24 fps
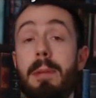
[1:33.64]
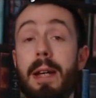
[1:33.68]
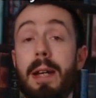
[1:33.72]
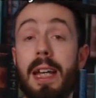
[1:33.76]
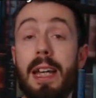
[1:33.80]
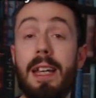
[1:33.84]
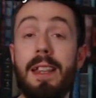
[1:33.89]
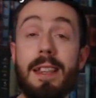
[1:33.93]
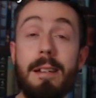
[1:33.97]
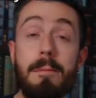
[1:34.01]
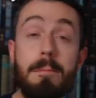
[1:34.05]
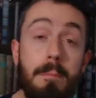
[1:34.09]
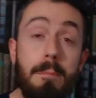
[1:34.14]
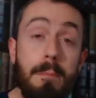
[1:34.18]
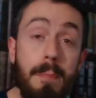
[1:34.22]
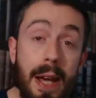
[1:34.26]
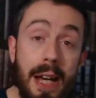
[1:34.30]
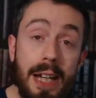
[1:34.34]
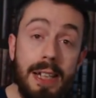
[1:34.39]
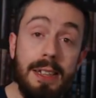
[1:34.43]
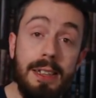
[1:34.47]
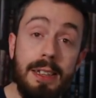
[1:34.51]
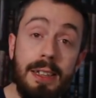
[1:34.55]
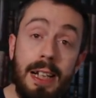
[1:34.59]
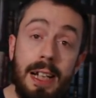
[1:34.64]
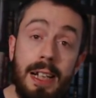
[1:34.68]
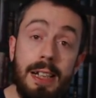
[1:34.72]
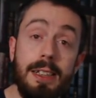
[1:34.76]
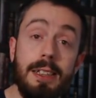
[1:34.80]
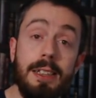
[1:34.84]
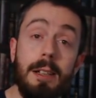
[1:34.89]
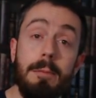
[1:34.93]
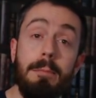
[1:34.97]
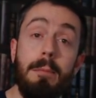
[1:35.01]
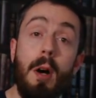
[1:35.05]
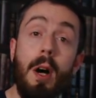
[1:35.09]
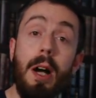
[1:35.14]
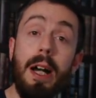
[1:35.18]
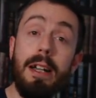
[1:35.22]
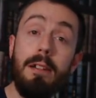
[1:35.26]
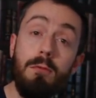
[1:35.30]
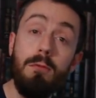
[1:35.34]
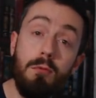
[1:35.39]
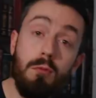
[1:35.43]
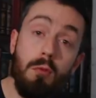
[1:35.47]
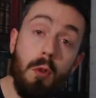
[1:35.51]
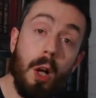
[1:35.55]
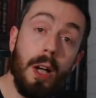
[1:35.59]
picking the best N A S to buy
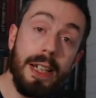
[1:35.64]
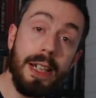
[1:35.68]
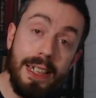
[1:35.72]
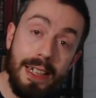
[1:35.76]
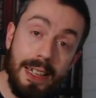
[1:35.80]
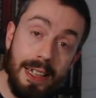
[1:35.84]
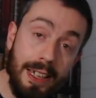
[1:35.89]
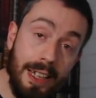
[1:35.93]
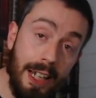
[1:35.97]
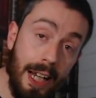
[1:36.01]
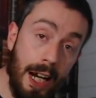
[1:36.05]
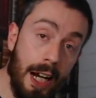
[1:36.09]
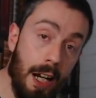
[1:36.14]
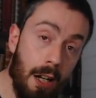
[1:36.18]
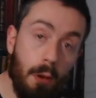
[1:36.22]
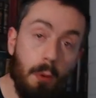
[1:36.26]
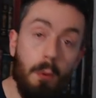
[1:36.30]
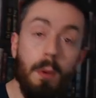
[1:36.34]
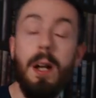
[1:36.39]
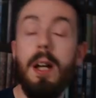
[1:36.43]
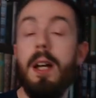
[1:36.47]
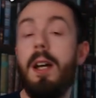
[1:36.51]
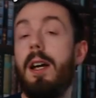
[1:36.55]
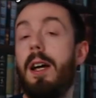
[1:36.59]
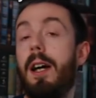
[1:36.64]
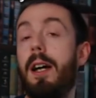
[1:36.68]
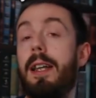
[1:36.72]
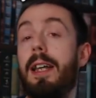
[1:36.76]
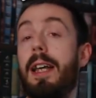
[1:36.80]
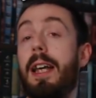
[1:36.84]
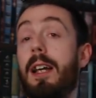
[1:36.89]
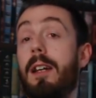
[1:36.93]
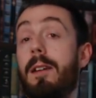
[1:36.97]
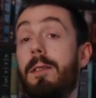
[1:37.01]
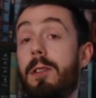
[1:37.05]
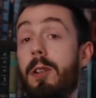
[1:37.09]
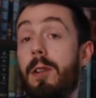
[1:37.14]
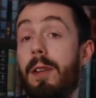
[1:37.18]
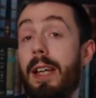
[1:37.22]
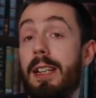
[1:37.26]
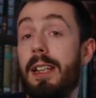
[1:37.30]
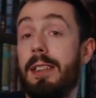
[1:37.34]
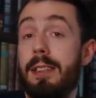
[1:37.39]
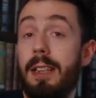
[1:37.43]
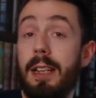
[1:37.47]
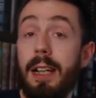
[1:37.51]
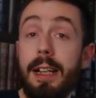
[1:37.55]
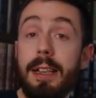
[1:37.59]
right now at the end of two
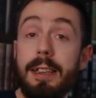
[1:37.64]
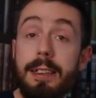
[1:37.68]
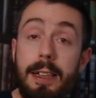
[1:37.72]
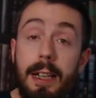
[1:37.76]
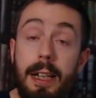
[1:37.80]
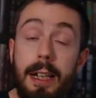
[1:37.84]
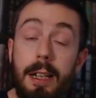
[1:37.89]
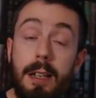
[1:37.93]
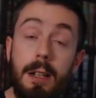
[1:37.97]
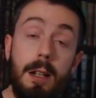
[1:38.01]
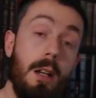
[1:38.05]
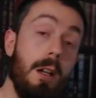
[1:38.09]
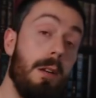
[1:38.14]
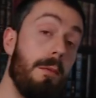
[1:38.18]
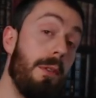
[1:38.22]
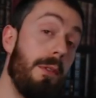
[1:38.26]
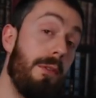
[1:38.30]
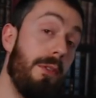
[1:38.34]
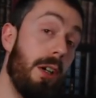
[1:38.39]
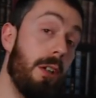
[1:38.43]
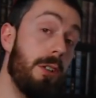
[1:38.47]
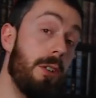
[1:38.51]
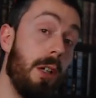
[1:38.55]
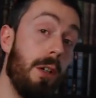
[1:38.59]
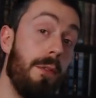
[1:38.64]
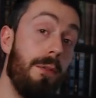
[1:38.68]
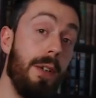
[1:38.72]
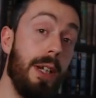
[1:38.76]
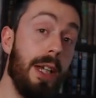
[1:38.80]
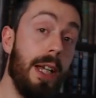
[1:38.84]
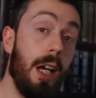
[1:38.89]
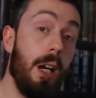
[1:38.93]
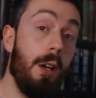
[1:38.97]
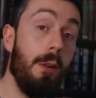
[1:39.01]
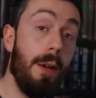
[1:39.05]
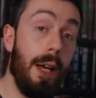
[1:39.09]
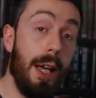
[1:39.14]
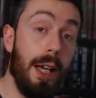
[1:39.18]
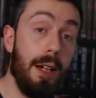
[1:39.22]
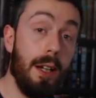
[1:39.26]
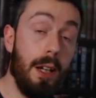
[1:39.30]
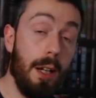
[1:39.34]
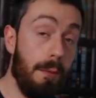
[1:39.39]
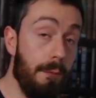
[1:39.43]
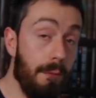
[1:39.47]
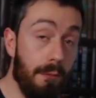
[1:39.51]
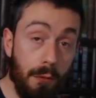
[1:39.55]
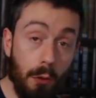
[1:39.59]
thousand eighteen for photo video
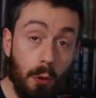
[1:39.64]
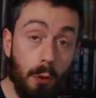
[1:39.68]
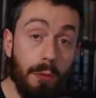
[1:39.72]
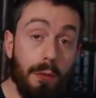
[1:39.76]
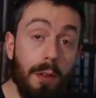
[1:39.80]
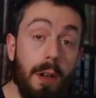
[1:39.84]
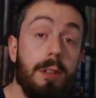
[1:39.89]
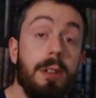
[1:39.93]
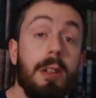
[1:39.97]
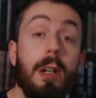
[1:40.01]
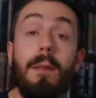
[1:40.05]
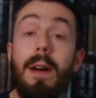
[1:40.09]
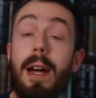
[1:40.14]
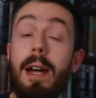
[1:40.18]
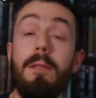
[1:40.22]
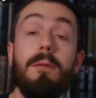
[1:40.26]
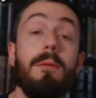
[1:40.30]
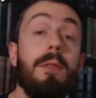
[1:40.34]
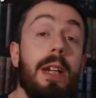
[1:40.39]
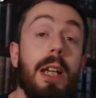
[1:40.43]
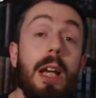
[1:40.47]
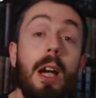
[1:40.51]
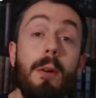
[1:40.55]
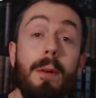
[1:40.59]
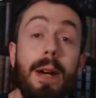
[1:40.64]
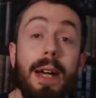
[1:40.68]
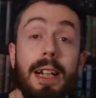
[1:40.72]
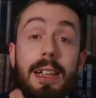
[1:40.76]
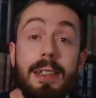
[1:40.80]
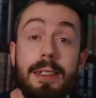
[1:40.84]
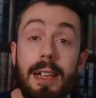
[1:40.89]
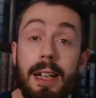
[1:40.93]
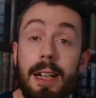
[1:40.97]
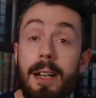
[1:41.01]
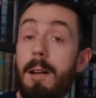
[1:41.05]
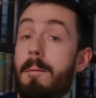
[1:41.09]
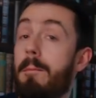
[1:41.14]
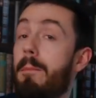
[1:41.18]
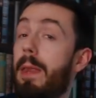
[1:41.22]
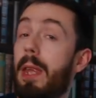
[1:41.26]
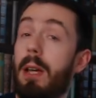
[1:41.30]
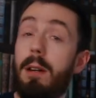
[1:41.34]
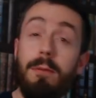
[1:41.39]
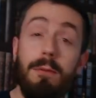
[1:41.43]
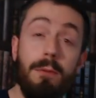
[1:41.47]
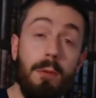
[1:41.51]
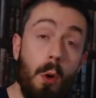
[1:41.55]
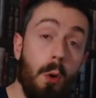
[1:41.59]
um, for photo and video editing
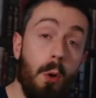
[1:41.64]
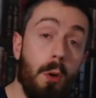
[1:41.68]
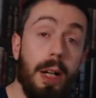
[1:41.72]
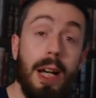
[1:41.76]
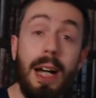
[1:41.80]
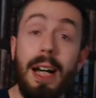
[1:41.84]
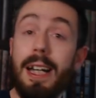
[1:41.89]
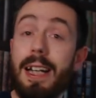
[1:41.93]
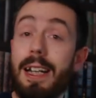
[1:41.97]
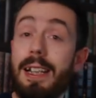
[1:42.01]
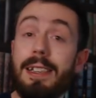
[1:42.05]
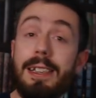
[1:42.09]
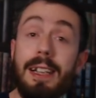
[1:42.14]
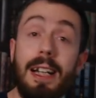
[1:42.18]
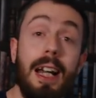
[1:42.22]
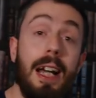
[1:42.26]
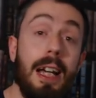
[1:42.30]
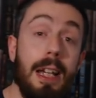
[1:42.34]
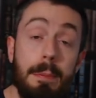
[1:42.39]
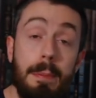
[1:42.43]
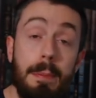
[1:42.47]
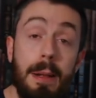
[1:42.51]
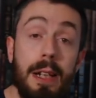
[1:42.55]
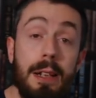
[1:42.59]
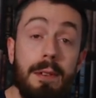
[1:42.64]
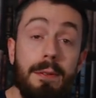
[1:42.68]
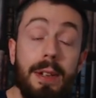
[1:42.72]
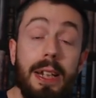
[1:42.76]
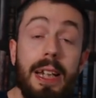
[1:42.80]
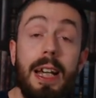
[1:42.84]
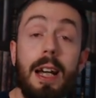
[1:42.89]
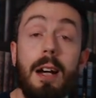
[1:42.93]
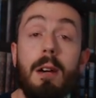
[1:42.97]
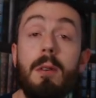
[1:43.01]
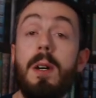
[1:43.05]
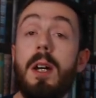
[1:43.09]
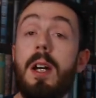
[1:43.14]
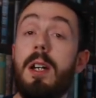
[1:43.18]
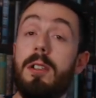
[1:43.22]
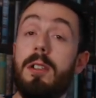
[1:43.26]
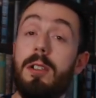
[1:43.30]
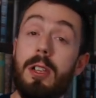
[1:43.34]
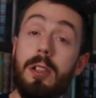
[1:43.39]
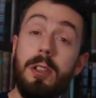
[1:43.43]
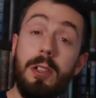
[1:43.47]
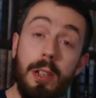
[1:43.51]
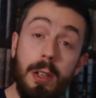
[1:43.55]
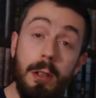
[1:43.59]
of four K and ten eighty p video.
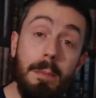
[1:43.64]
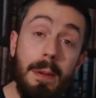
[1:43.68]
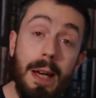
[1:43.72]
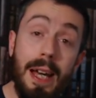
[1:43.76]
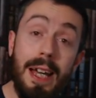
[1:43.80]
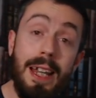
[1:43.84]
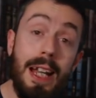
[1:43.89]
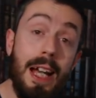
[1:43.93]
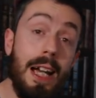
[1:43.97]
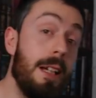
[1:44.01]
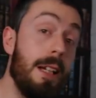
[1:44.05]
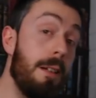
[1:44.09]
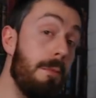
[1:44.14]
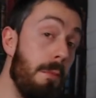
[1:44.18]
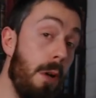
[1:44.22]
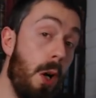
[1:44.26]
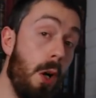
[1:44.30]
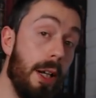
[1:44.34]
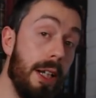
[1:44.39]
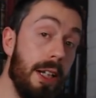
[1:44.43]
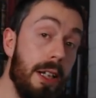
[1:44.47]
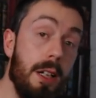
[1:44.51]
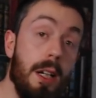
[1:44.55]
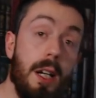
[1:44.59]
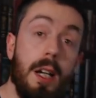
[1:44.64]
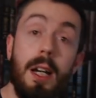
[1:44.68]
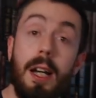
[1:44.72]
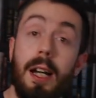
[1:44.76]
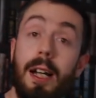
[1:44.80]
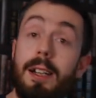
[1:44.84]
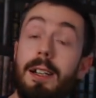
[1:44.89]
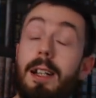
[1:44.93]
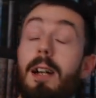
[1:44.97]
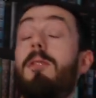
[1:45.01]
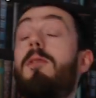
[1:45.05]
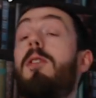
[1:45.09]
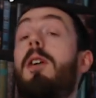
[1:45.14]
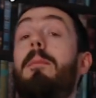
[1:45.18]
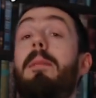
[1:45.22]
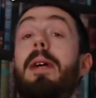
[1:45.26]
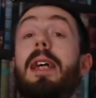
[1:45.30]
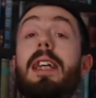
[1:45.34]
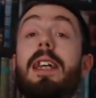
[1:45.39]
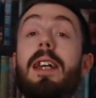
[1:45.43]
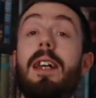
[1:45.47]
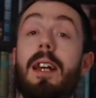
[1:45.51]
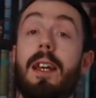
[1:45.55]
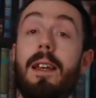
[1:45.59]
So do bear that in mind and don't
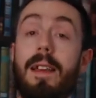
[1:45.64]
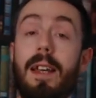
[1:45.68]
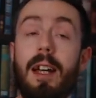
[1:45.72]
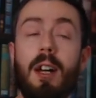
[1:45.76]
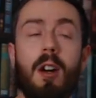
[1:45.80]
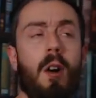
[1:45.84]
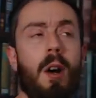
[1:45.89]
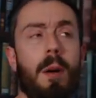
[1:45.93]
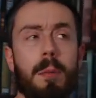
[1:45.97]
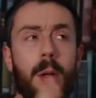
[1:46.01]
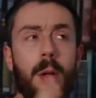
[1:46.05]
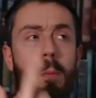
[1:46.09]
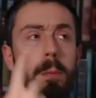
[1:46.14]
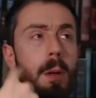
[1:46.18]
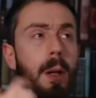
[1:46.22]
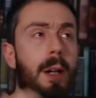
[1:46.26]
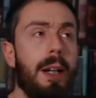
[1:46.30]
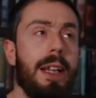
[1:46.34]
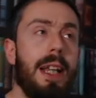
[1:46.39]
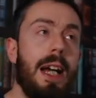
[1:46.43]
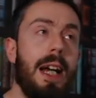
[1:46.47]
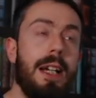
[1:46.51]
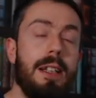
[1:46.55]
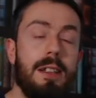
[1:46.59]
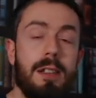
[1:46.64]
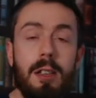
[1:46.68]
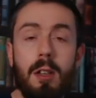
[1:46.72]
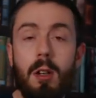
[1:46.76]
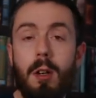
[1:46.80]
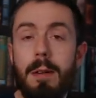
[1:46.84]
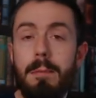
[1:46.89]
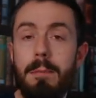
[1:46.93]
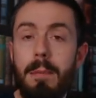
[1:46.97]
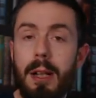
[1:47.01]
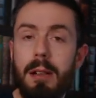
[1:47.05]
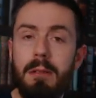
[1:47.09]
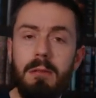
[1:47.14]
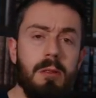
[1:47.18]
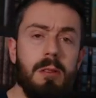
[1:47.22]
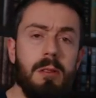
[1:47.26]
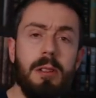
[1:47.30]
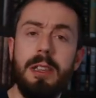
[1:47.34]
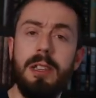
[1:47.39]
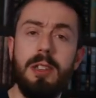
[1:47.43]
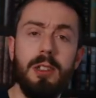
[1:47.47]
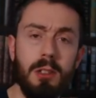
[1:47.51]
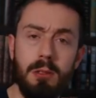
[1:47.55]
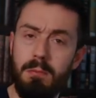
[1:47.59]
immediately think, oh, I'm not buying that, it's nine months
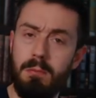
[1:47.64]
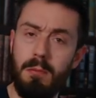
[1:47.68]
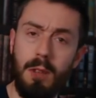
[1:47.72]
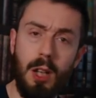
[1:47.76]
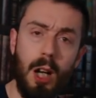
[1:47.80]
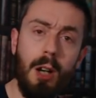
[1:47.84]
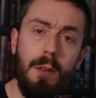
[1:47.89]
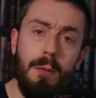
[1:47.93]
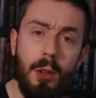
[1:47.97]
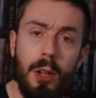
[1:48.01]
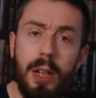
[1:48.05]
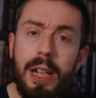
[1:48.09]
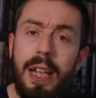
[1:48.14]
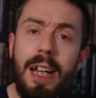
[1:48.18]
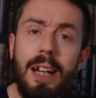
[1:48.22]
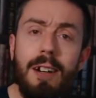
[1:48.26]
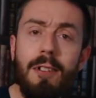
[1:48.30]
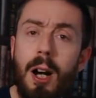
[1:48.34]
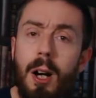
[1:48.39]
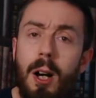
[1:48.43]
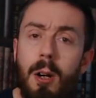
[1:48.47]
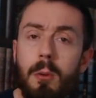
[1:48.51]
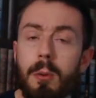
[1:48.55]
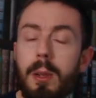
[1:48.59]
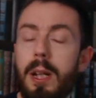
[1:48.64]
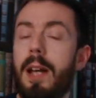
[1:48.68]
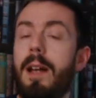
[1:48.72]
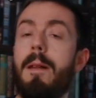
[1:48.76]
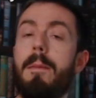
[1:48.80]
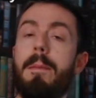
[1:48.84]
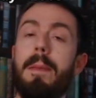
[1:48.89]
or it's over a year old.